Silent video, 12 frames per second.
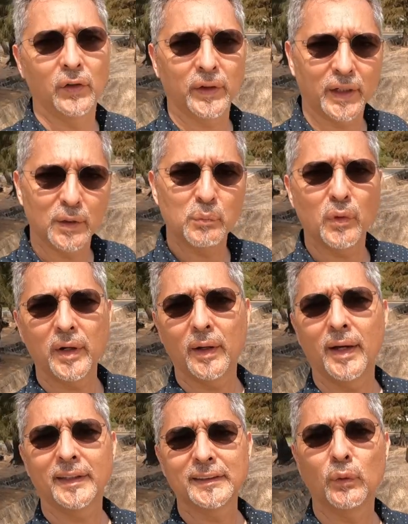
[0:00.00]
Okay, the more I
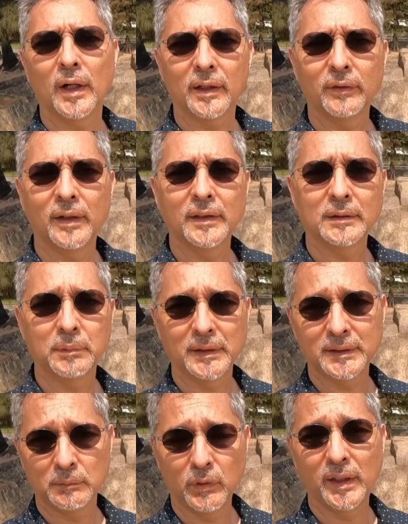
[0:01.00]
actually walk around this
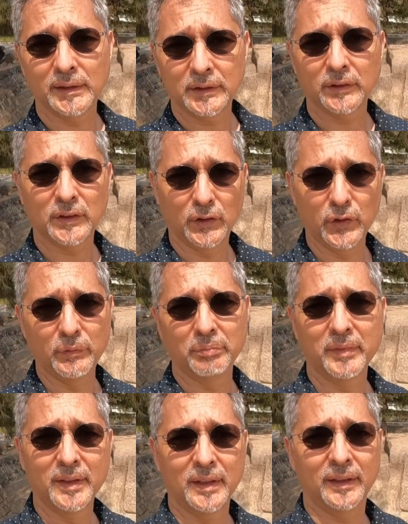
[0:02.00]
place, the more I start to learn.
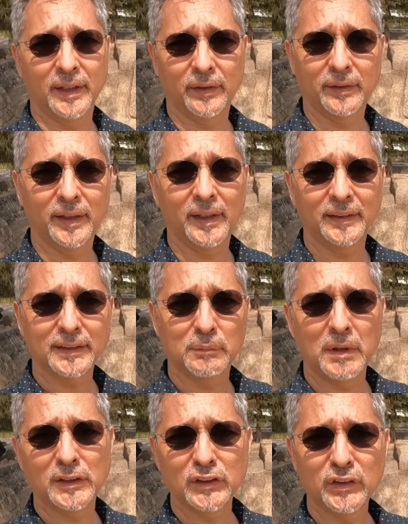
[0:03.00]
Now, as I
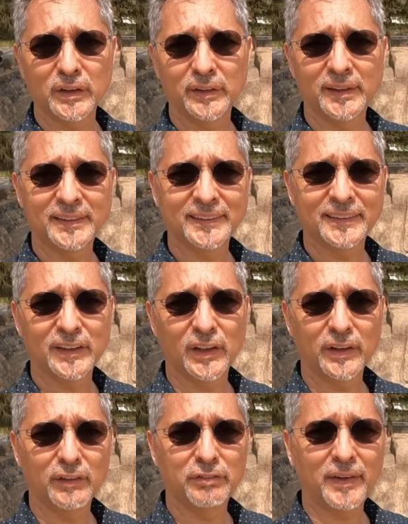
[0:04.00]
mentioned earlier, this is
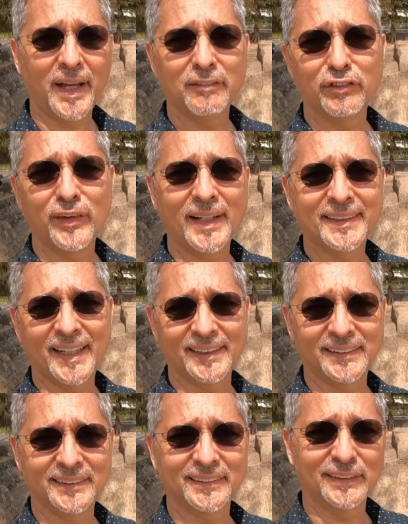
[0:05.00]
called the 5
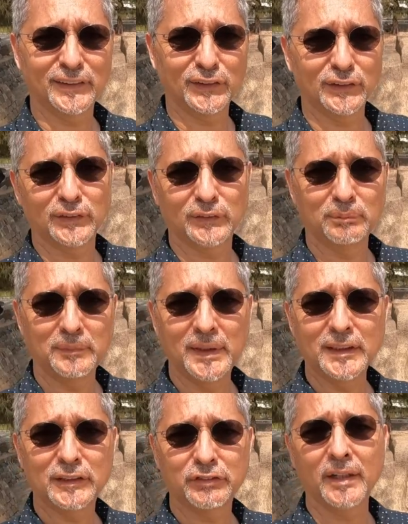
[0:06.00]
Rathas. This
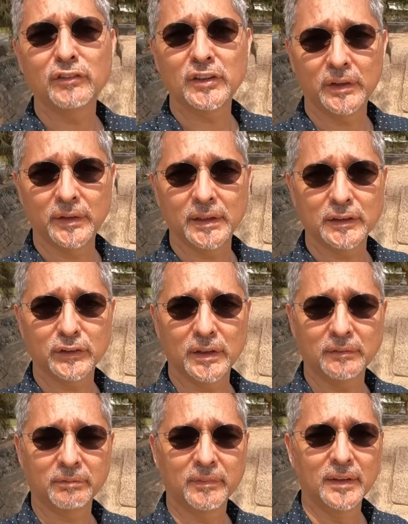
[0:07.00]
means 5 chariots, right?